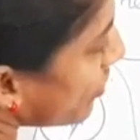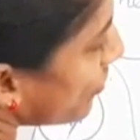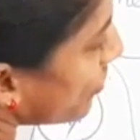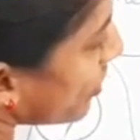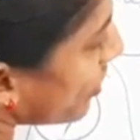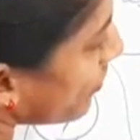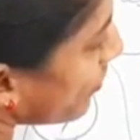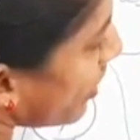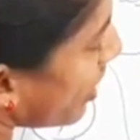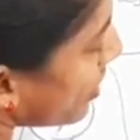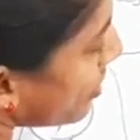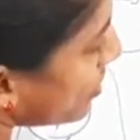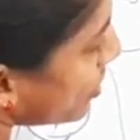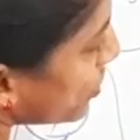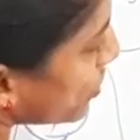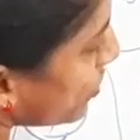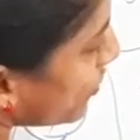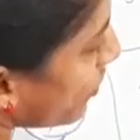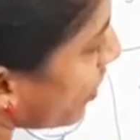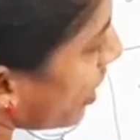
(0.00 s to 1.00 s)
from one
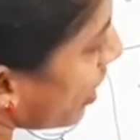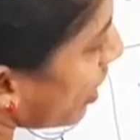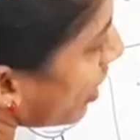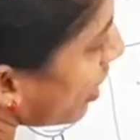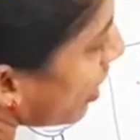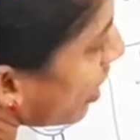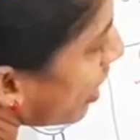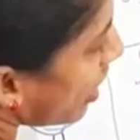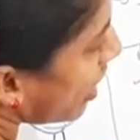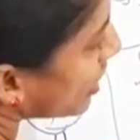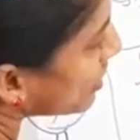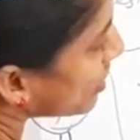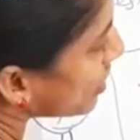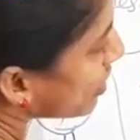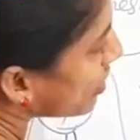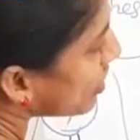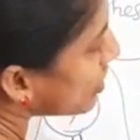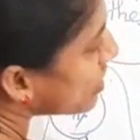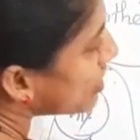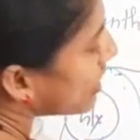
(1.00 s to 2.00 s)
to
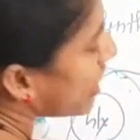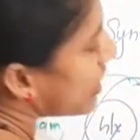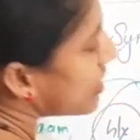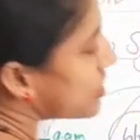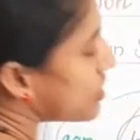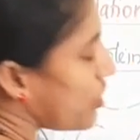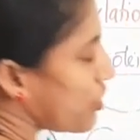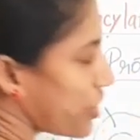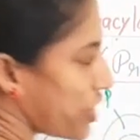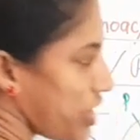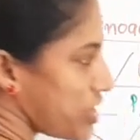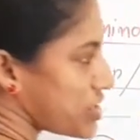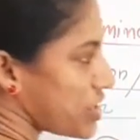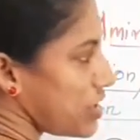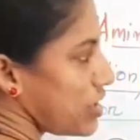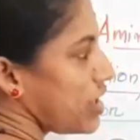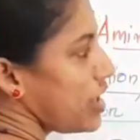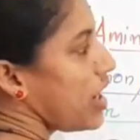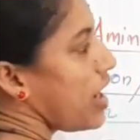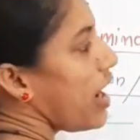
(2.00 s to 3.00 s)
other,
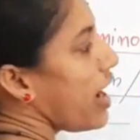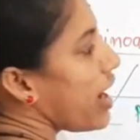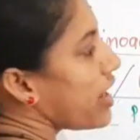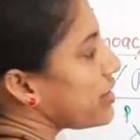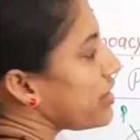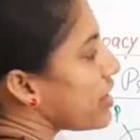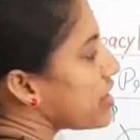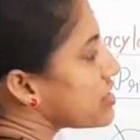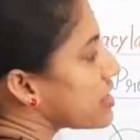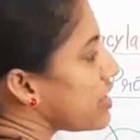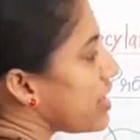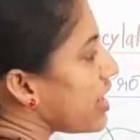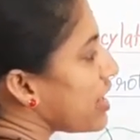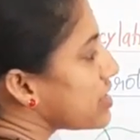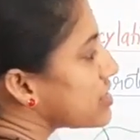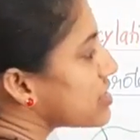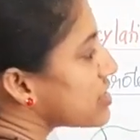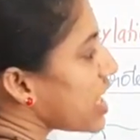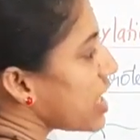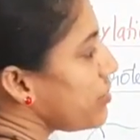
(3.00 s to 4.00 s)
translocation. And there is an
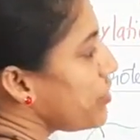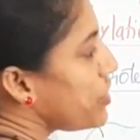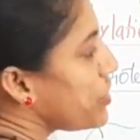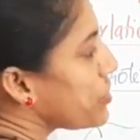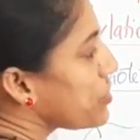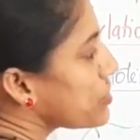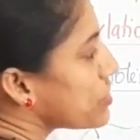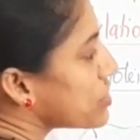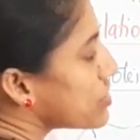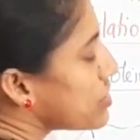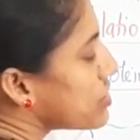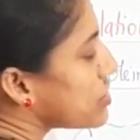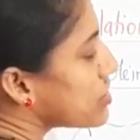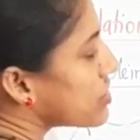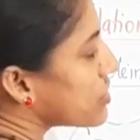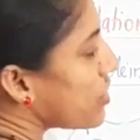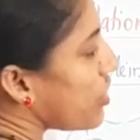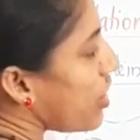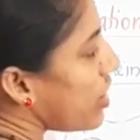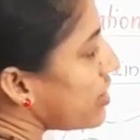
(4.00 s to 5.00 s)
enzyme used, it
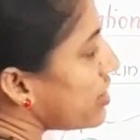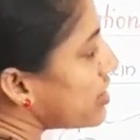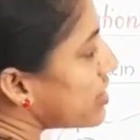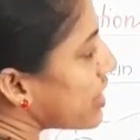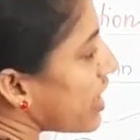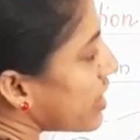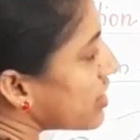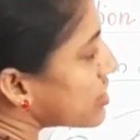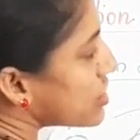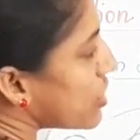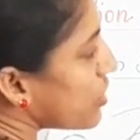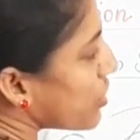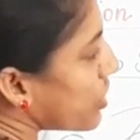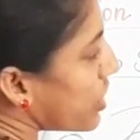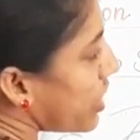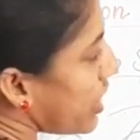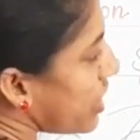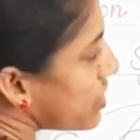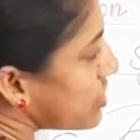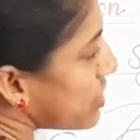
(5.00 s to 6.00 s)
is called
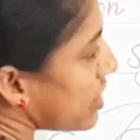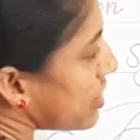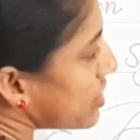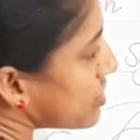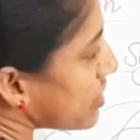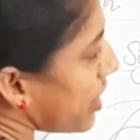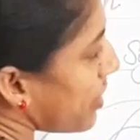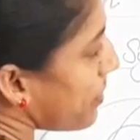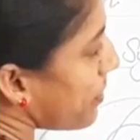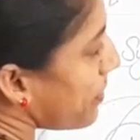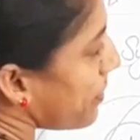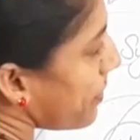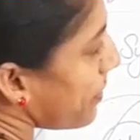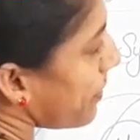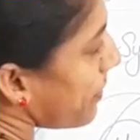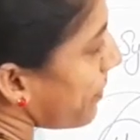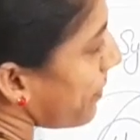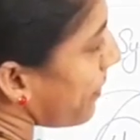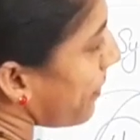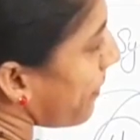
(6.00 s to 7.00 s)
translocase enzyme.
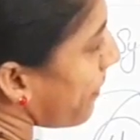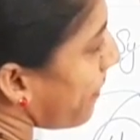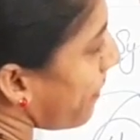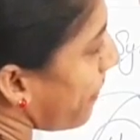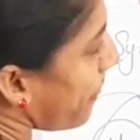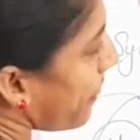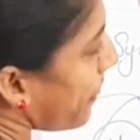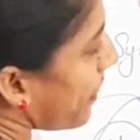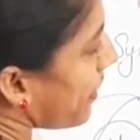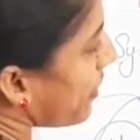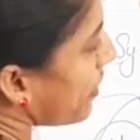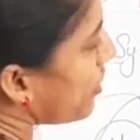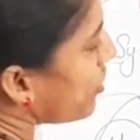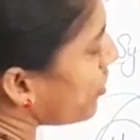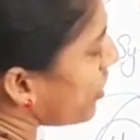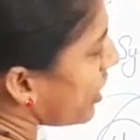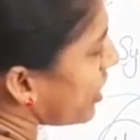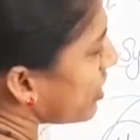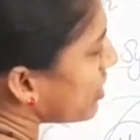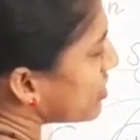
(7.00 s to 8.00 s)

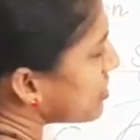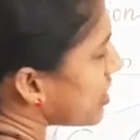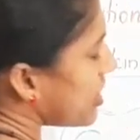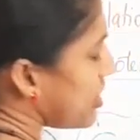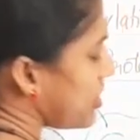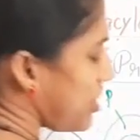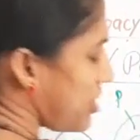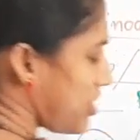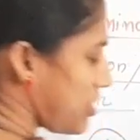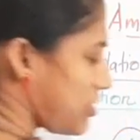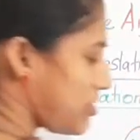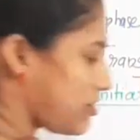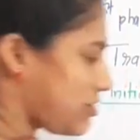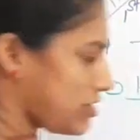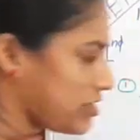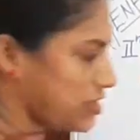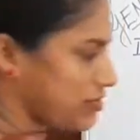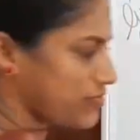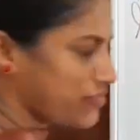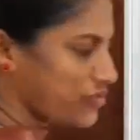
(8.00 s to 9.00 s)
Okay, it's another
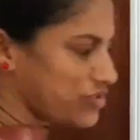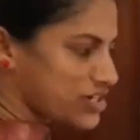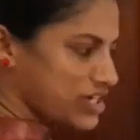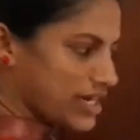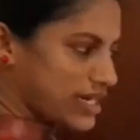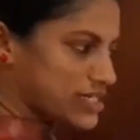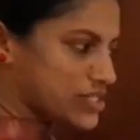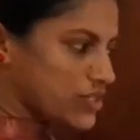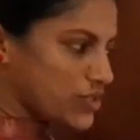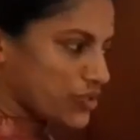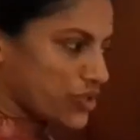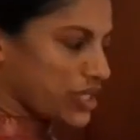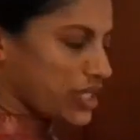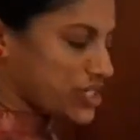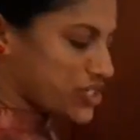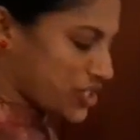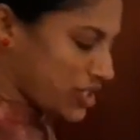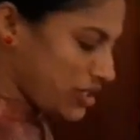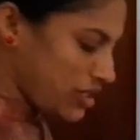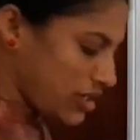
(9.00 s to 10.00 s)
term for
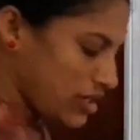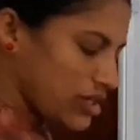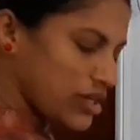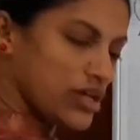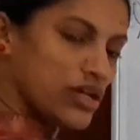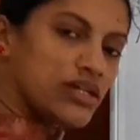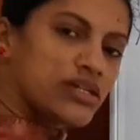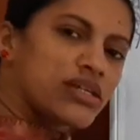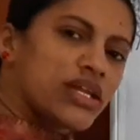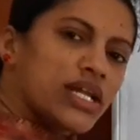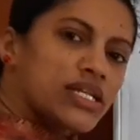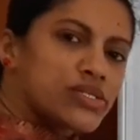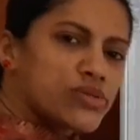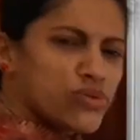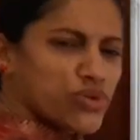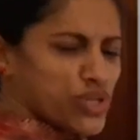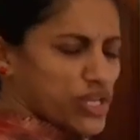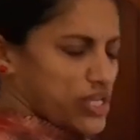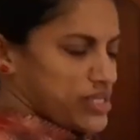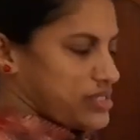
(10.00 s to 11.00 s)
translocation,
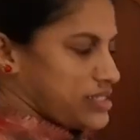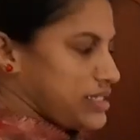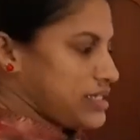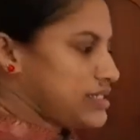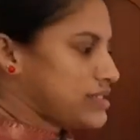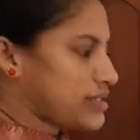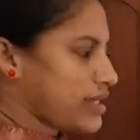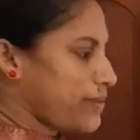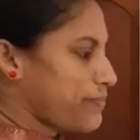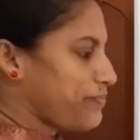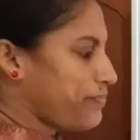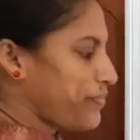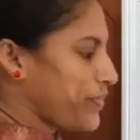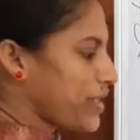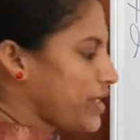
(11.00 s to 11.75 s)
translocase enzyme.